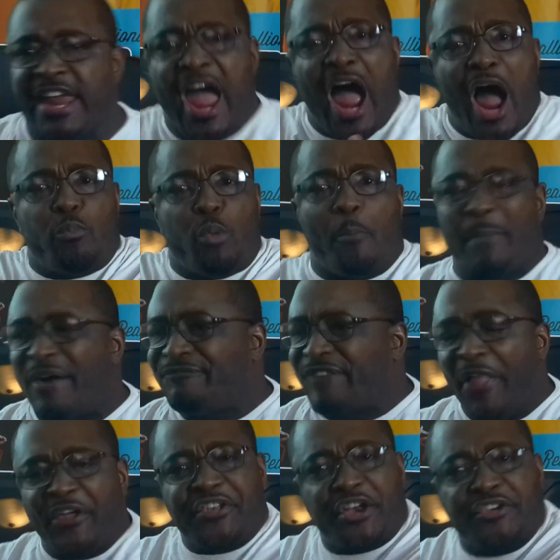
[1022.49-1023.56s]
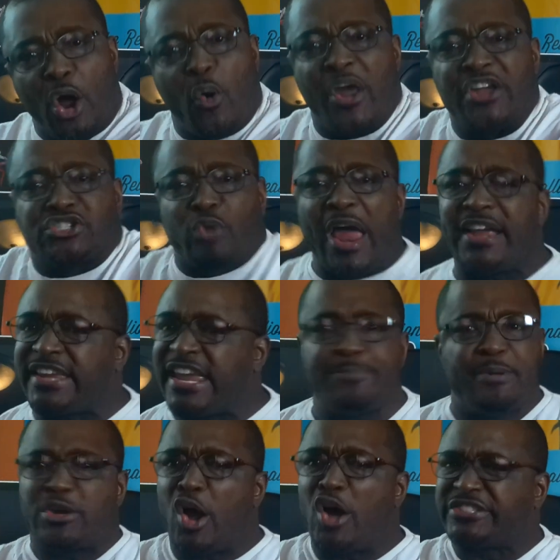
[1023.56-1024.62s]
I want my father to know his grandkids
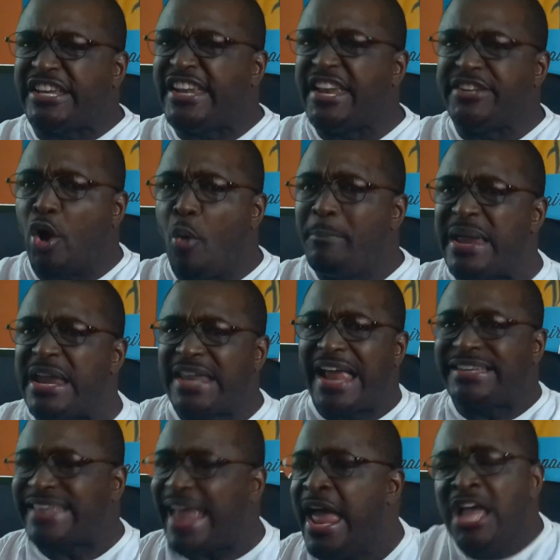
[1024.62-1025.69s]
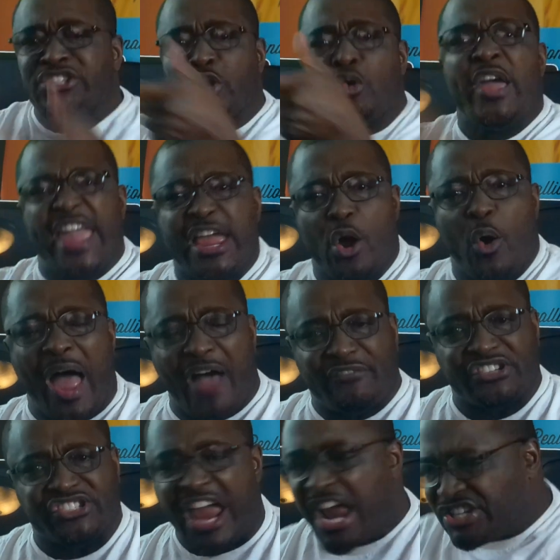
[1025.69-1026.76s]
because he didn't know me like that, so he going to have a
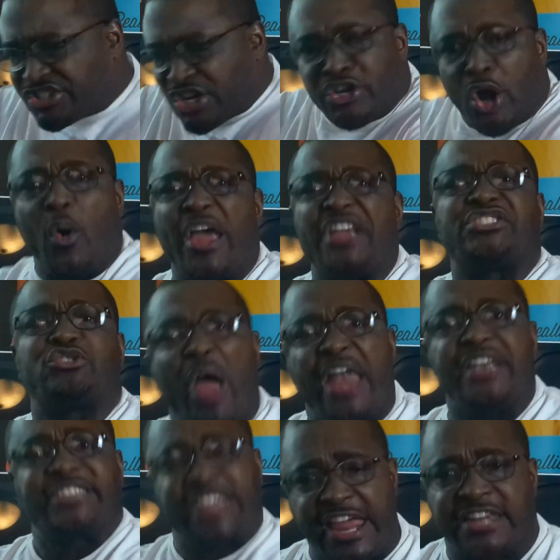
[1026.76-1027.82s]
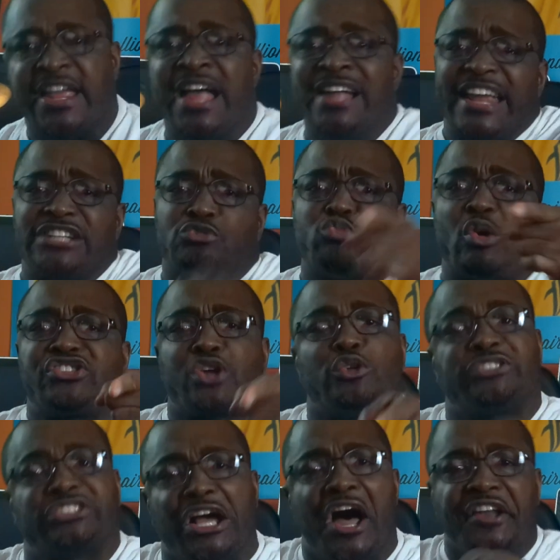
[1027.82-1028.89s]
chance to know his grandkids. That's what your
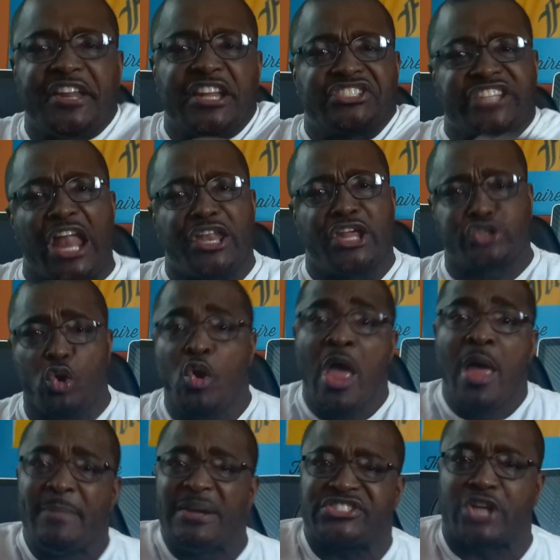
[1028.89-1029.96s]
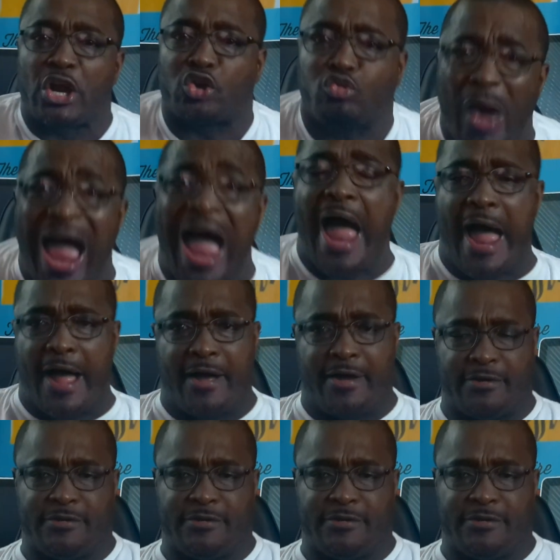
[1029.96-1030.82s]
son is telling you, Mr. Cry.